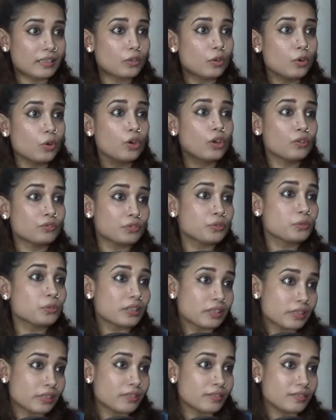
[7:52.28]
like the whole of
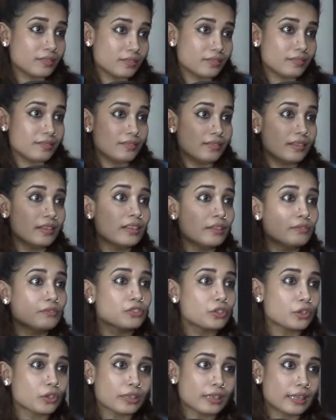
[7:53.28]
Surat
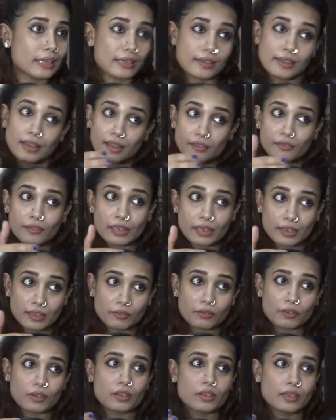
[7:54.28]
lives on that. Right, I will right.
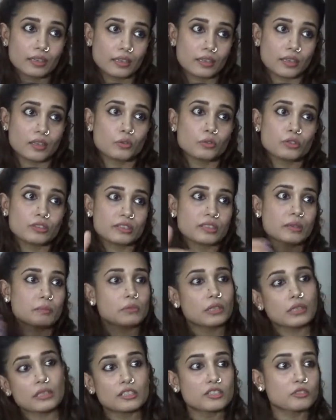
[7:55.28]
never mm-hmm. announce
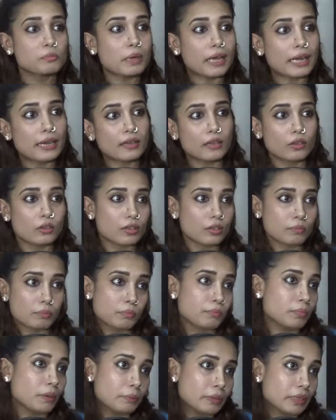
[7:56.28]
something is bad on
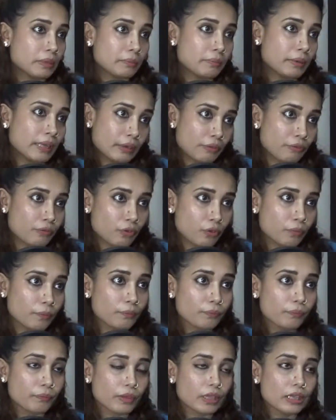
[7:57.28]
a public platform.
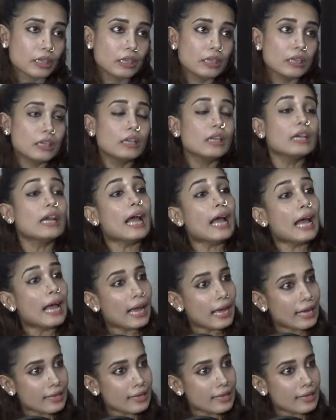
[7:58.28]
But as a cautionary